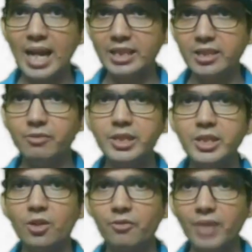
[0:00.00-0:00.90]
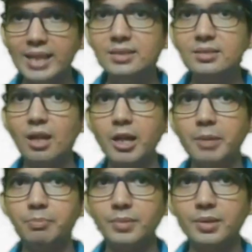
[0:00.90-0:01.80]
activity of
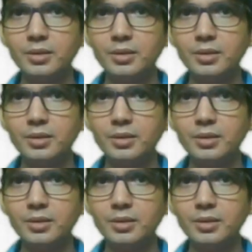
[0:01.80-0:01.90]
enzyme.